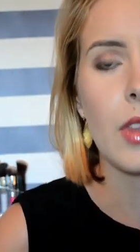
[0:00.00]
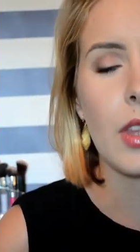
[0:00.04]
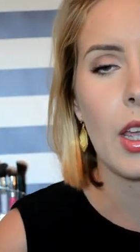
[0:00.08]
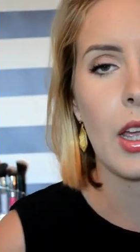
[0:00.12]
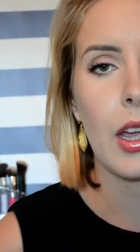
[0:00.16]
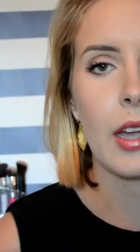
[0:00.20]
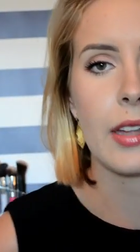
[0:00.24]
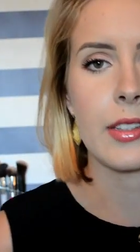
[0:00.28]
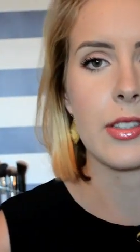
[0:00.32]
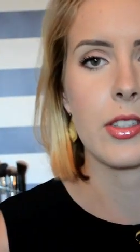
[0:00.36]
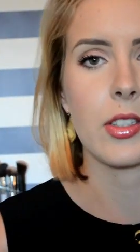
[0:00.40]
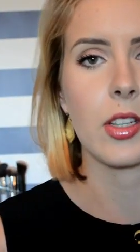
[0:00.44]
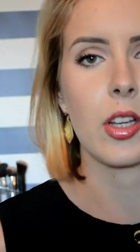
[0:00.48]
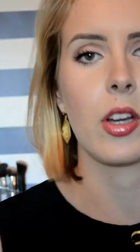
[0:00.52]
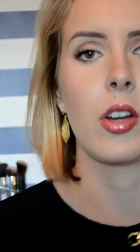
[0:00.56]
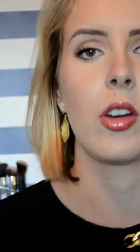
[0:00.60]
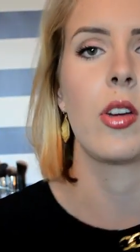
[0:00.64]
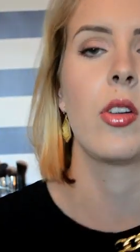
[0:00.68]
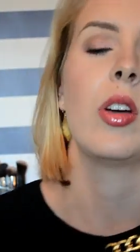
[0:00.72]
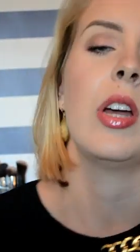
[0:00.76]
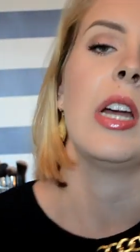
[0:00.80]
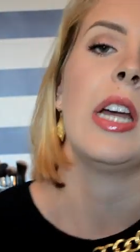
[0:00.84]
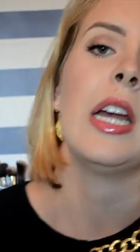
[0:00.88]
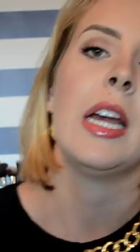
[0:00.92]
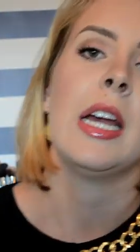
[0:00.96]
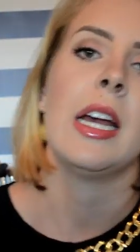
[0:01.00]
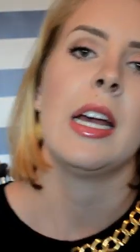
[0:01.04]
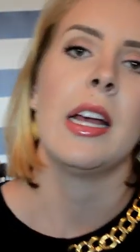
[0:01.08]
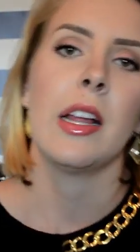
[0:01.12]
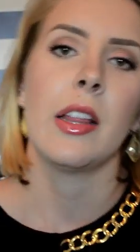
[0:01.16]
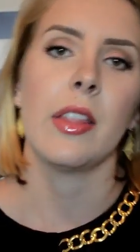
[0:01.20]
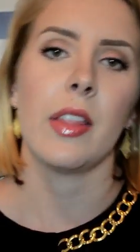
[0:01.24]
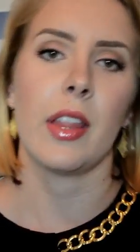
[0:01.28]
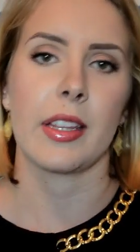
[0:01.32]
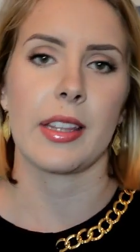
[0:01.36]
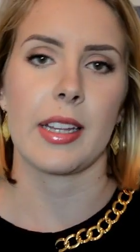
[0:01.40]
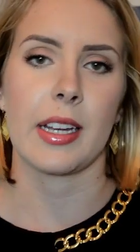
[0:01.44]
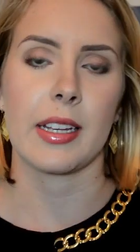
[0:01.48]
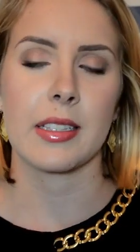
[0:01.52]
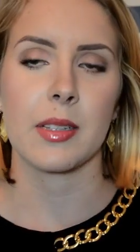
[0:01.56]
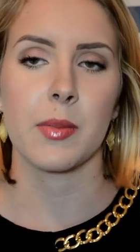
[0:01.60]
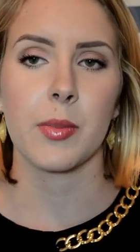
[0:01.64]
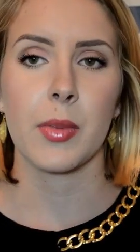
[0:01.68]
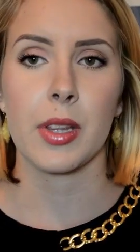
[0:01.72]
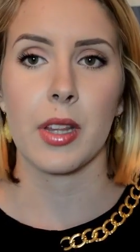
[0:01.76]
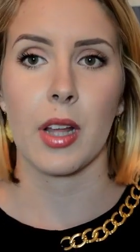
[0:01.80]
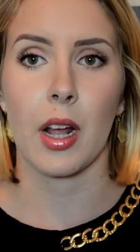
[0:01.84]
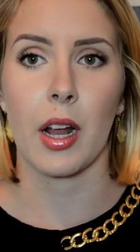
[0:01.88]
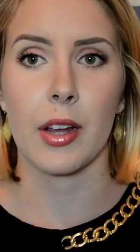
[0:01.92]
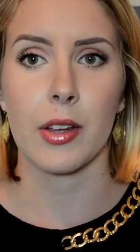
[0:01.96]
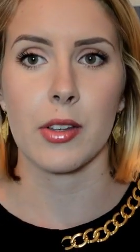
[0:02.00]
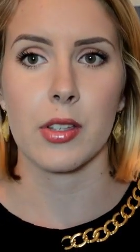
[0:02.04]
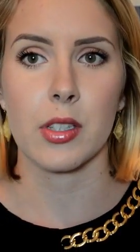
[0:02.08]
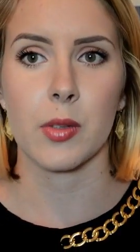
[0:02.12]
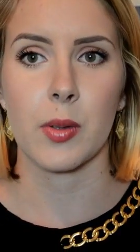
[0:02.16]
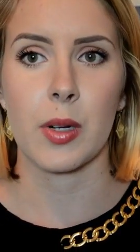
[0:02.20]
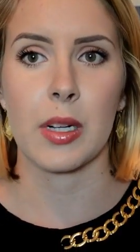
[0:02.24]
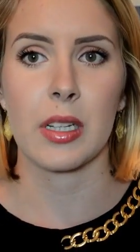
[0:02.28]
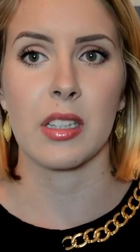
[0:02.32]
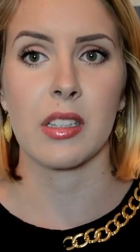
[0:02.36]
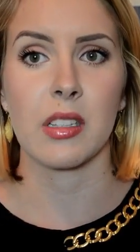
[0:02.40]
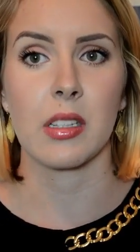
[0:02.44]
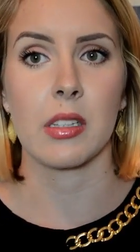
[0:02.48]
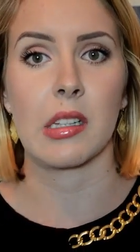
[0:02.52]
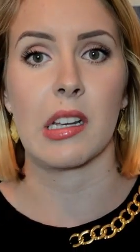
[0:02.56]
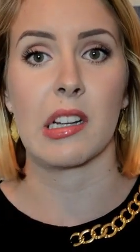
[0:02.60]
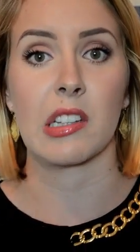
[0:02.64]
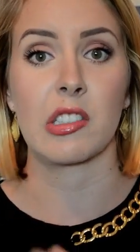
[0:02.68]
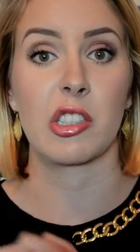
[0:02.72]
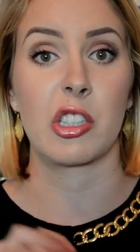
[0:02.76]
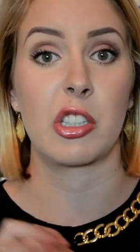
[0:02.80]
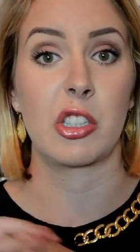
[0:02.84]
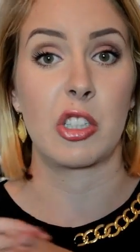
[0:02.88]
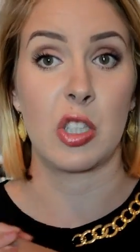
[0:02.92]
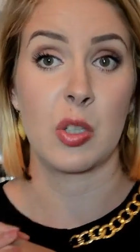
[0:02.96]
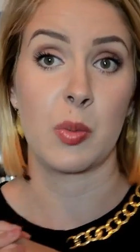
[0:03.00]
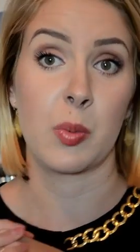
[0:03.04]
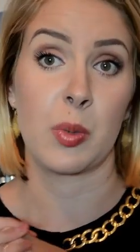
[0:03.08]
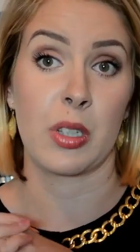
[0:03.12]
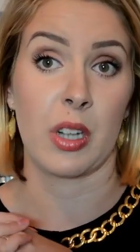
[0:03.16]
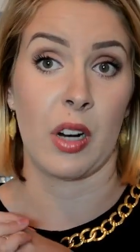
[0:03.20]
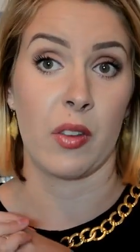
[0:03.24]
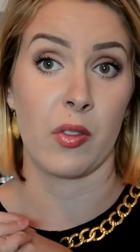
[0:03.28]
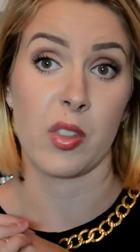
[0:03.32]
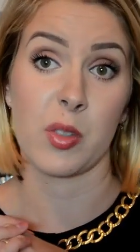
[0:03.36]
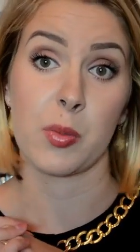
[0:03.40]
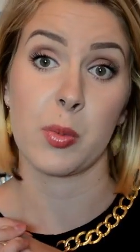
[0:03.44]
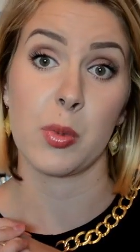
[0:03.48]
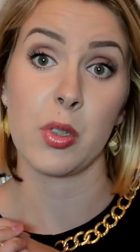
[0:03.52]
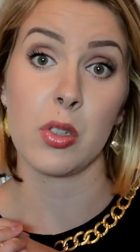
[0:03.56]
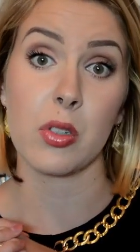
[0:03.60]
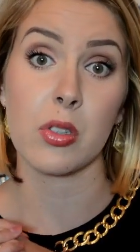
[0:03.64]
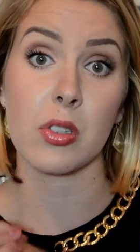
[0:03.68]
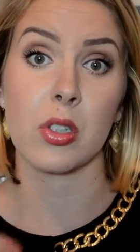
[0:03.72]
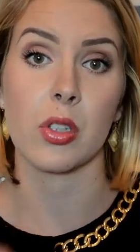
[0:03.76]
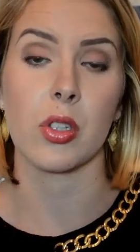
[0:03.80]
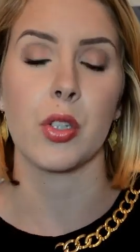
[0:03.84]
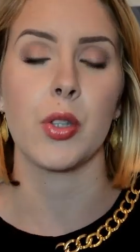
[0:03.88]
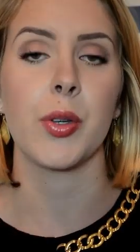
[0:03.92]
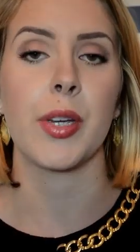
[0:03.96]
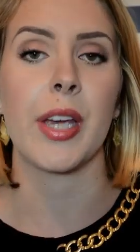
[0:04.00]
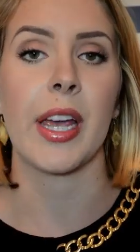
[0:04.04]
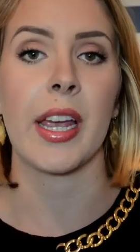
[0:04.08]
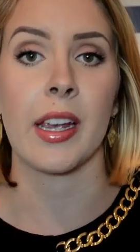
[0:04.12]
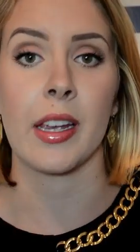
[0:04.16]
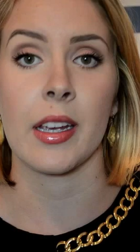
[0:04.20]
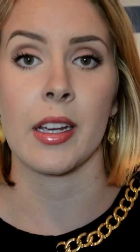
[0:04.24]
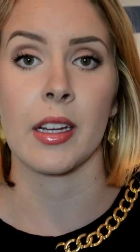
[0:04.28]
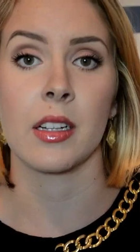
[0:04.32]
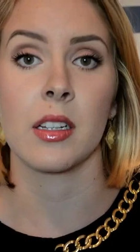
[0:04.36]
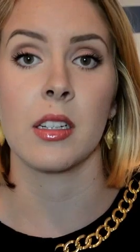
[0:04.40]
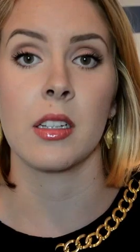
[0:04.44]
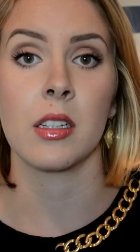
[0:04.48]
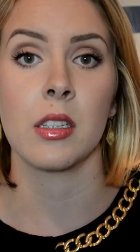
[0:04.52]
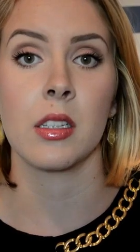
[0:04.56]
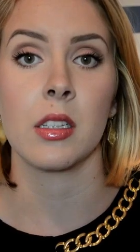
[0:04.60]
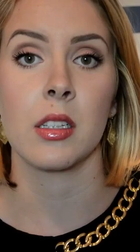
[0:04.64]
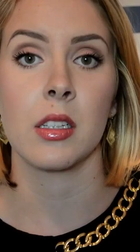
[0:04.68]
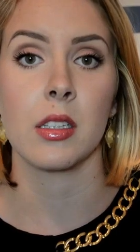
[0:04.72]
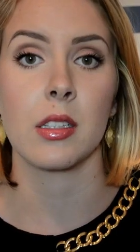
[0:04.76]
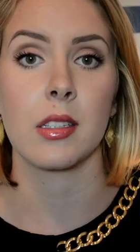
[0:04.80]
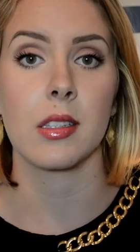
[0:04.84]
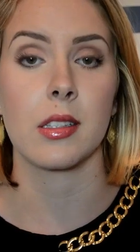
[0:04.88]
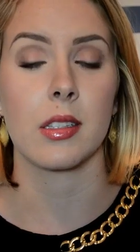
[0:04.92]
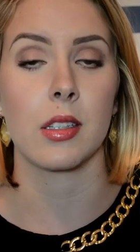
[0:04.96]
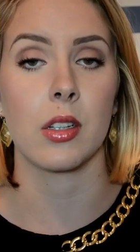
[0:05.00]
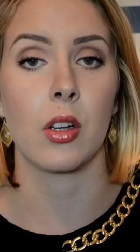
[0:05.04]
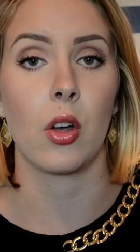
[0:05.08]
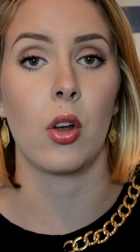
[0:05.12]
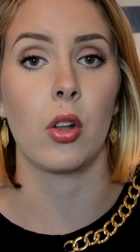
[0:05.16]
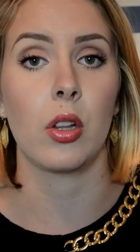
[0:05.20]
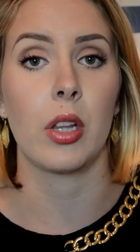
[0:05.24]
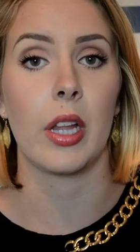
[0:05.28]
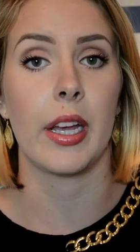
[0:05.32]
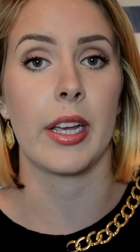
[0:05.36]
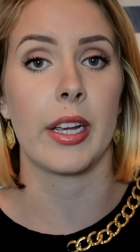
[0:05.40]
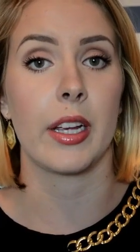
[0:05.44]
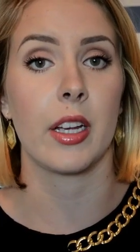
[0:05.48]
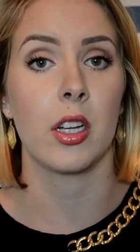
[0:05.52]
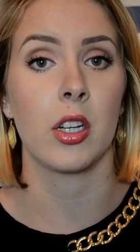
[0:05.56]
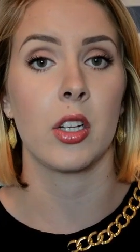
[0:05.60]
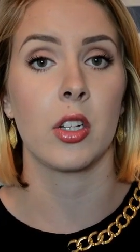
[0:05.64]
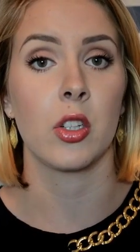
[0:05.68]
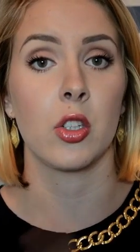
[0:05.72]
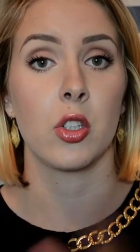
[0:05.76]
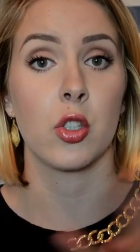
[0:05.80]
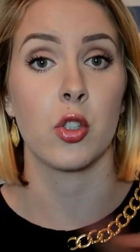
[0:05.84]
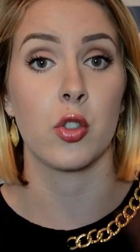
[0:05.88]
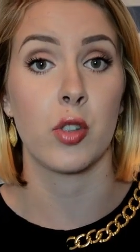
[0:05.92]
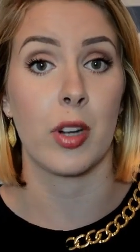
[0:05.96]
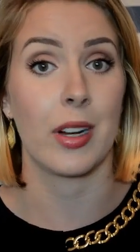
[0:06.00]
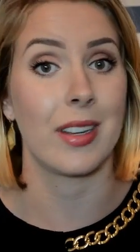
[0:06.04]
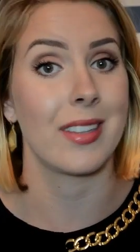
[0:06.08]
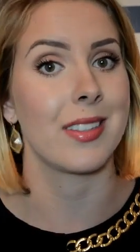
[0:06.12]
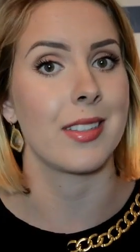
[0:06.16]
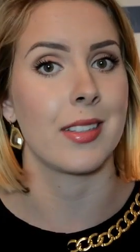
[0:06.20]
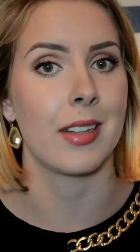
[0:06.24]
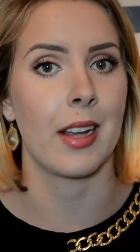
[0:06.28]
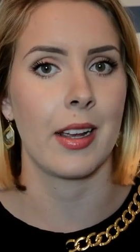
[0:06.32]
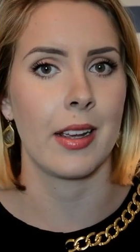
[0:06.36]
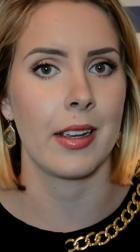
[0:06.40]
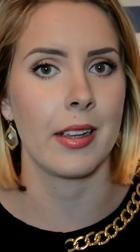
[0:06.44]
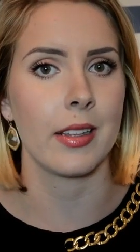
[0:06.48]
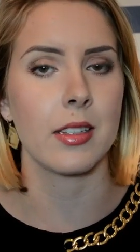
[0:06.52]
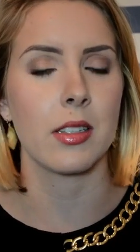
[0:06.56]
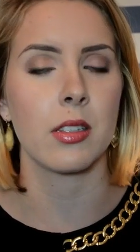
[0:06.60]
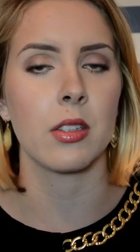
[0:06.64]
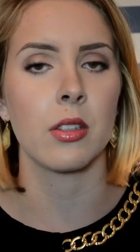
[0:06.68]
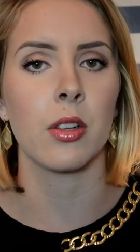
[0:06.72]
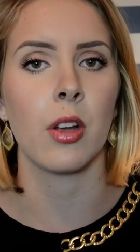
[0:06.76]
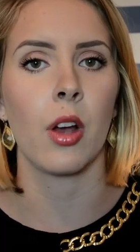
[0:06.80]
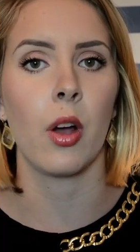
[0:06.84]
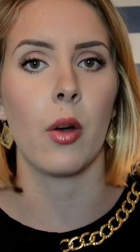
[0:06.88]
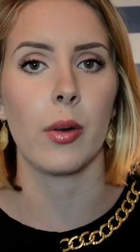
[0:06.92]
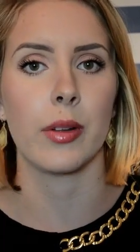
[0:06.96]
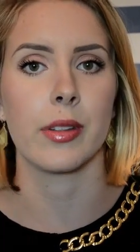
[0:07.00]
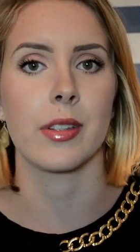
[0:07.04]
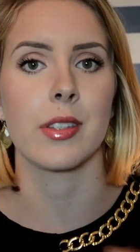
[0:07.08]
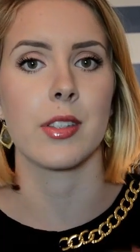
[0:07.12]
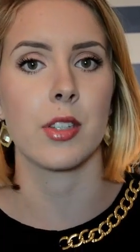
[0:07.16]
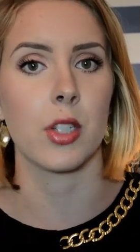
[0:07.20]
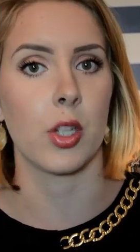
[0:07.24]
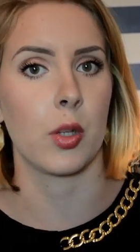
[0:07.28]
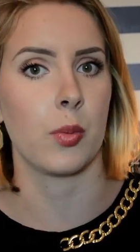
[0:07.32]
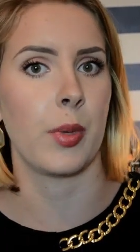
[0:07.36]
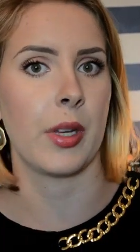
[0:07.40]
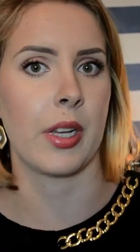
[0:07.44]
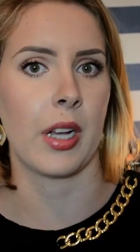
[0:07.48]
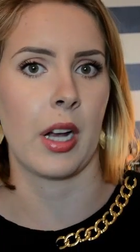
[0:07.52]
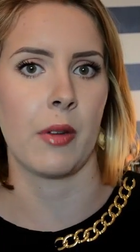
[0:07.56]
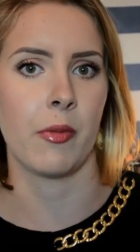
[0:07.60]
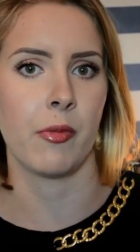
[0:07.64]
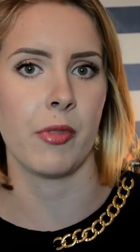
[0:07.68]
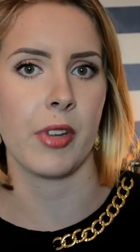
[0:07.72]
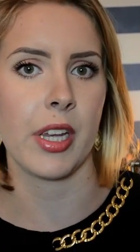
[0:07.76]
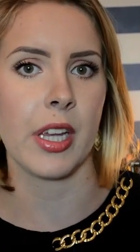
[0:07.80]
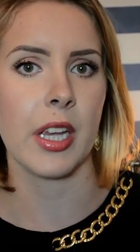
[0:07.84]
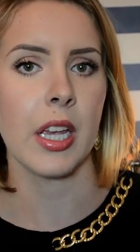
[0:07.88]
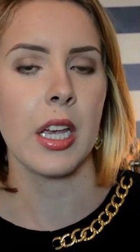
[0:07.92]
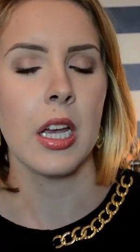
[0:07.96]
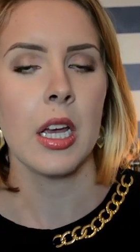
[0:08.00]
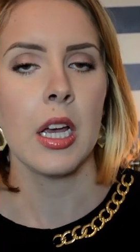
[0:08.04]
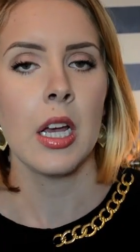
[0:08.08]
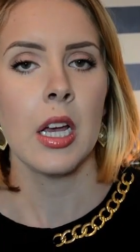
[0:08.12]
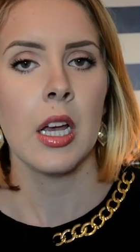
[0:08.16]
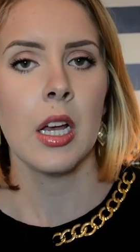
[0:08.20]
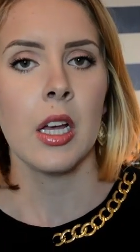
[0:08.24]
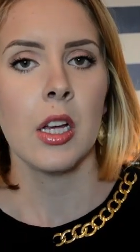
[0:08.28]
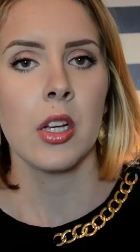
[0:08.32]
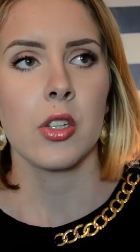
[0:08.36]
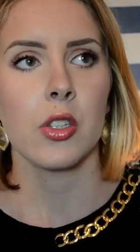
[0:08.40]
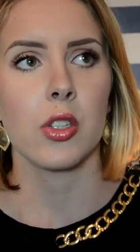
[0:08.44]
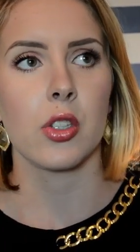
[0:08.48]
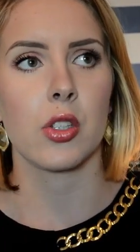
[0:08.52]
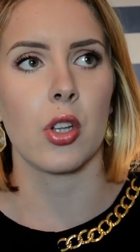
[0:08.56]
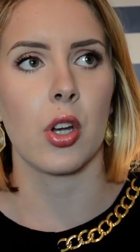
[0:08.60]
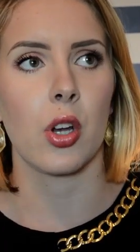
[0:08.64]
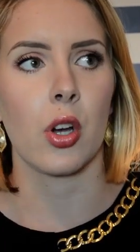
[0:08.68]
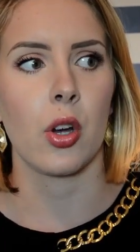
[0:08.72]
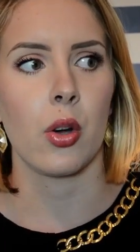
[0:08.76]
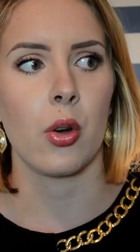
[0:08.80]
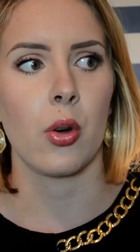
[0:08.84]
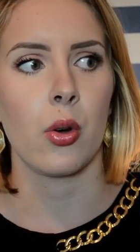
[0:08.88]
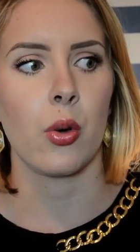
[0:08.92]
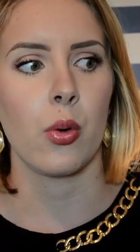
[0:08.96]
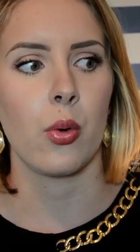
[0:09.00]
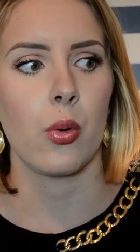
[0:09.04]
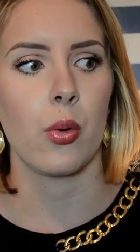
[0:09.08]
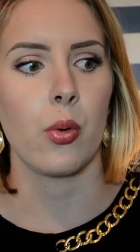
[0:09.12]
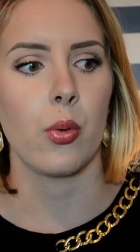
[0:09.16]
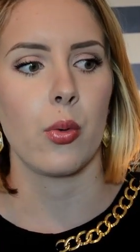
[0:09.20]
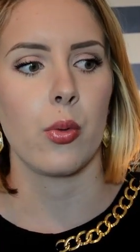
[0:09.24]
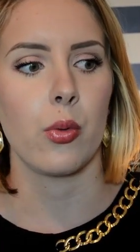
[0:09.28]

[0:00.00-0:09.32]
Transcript: and so like that's something that I used to wear. This is actually super comfortable, so you can still like dress nice, and still be comfy. So